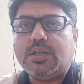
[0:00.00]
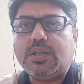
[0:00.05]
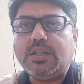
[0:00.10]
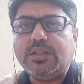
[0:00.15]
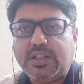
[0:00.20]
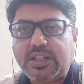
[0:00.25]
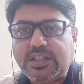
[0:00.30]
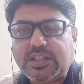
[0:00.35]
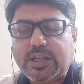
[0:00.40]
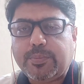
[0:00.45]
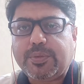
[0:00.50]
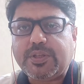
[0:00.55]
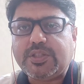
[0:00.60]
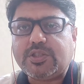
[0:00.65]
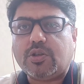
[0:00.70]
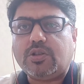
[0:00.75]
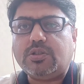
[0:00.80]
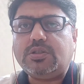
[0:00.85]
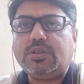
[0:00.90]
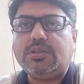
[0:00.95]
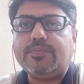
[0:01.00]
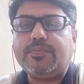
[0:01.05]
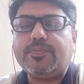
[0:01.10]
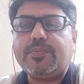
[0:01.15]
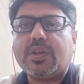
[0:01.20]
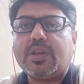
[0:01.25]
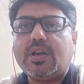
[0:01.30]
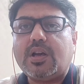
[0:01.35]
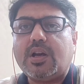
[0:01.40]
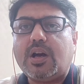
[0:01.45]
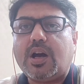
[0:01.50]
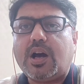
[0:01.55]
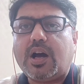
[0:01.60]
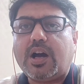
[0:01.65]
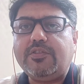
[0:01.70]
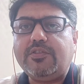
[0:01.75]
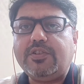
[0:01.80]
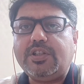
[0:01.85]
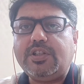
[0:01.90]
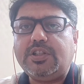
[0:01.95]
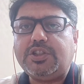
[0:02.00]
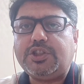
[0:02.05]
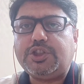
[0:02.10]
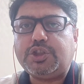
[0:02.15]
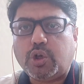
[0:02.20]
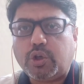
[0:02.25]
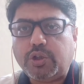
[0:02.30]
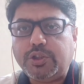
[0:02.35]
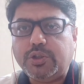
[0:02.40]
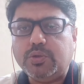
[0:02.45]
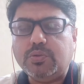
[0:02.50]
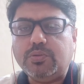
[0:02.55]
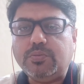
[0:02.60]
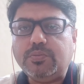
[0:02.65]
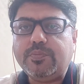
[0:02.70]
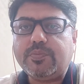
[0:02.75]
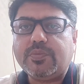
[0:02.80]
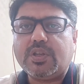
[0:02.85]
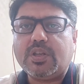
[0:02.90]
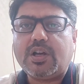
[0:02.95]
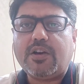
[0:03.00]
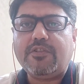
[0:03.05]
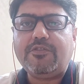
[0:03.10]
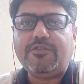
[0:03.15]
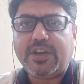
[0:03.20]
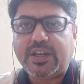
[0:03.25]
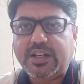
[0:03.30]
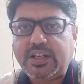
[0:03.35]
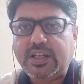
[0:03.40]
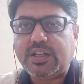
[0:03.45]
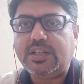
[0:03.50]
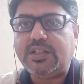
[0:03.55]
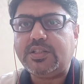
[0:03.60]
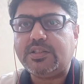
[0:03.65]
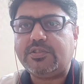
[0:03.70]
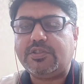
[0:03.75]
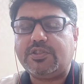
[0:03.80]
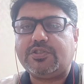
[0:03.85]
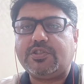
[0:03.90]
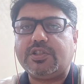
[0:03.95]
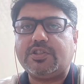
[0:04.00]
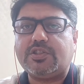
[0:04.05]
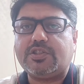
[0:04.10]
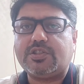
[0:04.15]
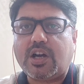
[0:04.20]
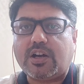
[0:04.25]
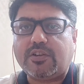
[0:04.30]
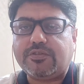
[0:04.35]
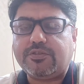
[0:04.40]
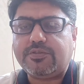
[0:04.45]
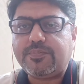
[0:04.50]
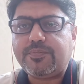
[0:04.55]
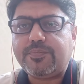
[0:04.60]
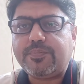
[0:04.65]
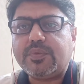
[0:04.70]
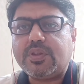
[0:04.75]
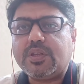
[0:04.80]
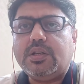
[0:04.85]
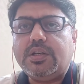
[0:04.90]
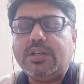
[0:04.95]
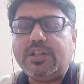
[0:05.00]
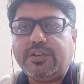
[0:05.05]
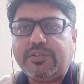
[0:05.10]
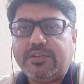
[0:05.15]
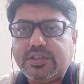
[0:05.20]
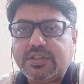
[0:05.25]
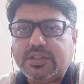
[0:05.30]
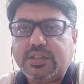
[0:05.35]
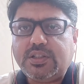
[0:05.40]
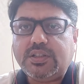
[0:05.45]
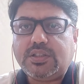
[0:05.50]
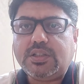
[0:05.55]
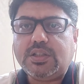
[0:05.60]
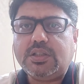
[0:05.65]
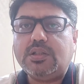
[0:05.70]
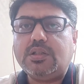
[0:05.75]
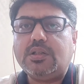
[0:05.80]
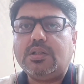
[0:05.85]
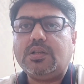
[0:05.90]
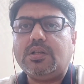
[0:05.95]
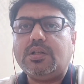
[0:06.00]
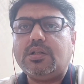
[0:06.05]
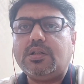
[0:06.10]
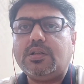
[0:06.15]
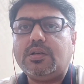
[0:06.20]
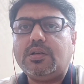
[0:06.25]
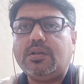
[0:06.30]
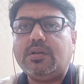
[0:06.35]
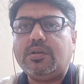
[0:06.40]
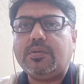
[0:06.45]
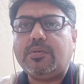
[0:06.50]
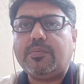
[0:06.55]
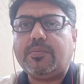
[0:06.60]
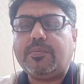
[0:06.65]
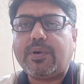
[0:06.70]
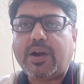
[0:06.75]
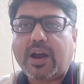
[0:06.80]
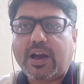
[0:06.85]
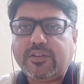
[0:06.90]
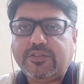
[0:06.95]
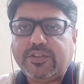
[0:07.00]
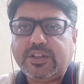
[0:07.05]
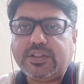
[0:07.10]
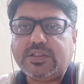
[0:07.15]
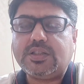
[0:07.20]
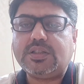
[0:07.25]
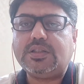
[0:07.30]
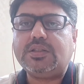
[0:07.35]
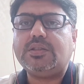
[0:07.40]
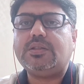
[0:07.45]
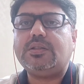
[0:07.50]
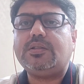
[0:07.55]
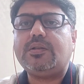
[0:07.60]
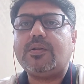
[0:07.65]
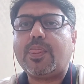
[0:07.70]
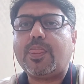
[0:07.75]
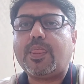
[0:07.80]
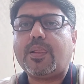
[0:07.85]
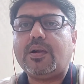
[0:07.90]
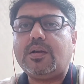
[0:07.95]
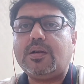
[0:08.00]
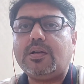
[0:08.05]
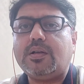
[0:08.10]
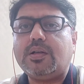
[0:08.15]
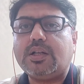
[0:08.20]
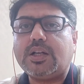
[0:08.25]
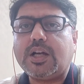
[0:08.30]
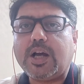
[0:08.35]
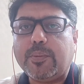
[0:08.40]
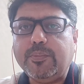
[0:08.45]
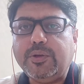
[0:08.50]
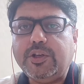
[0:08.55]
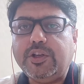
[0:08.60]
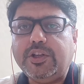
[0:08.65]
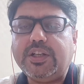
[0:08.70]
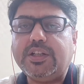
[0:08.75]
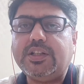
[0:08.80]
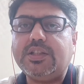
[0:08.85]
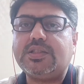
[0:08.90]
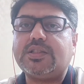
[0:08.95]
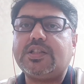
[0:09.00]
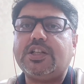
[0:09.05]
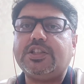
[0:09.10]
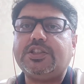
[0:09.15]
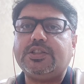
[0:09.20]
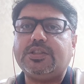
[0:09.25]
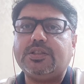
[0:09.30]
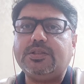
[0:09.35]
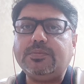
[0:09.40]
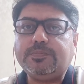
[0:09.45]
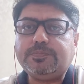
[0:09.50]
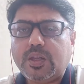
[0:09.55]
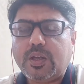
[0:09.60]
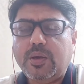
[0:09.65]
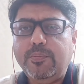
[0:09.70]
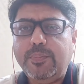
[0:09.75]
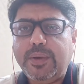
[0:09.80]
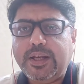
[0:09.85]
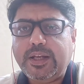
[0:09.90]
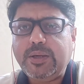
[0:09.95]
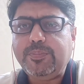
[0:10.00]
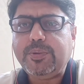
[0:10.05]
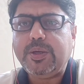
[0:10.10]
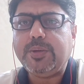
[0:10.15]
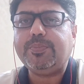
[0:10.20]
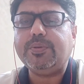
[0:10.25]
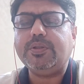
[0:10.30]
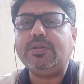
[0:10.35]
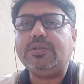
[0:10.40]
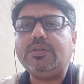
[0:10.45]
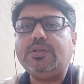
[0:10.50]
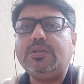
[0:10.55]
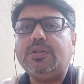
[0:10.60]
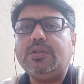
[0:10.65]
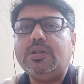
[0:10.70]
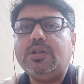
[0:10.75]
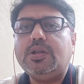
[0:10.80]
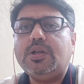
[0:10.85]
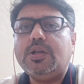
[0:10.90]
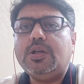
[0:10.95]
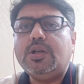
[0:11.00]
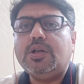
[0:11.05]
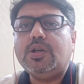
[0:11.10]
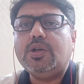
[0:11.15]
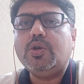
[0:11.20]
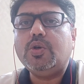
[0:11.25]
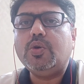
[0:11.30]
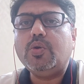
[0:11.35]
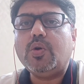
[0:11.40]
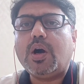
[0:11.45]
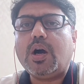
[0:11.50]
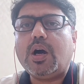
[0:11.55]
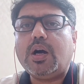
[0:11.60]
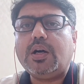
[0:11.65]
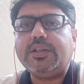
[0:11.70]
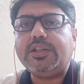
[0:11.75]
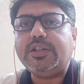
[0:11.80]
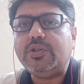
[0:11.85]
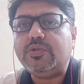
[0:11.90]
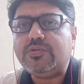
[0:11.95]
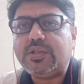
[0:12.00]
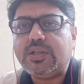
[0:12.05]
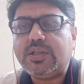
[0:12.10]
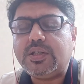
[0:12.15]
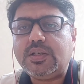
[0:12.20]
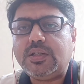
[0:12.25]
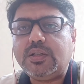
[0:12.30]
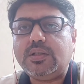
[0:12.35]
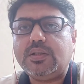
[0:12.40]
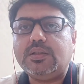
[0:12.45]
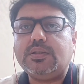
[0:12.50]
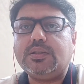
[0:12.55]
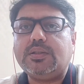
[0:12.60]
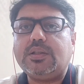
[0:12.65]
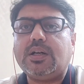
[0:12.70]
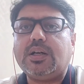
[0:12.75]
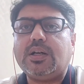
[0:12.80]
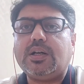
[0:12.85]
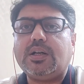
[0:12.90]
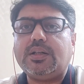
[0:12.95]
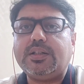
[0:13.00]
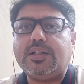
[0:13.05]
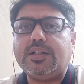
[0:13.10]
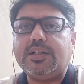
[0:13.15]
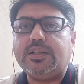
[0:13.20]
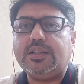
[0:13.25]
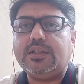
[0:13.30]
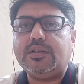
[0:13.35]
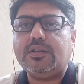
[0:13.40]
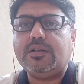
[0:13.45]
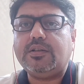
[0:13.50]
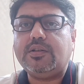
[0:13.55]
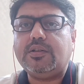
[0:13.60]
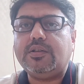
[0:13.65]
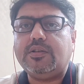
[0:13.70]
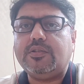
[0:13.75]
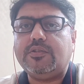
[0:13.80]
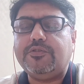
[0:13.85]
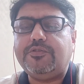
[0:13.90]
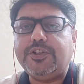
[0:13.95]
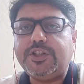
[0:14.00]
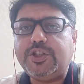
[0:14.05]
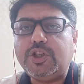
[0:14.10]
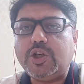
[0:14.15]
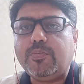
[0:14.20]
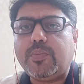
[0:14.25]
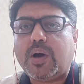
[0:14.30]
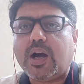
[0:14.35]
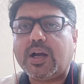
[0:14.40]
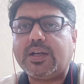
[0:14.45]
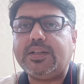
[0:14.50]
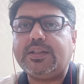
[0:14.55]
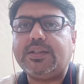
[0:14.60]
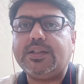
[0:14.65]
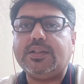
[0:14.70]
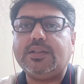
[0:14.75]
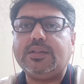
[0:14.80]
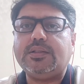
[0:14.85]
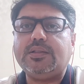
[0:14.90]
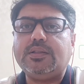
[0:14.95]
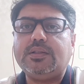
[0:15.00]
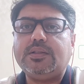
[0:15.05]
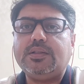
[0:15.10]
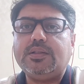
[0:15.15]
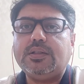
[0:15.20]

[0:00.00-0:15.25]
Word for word: In this episode, I will show you a very interesting stuff. In a recent private community discussion, many people who are using the video marketing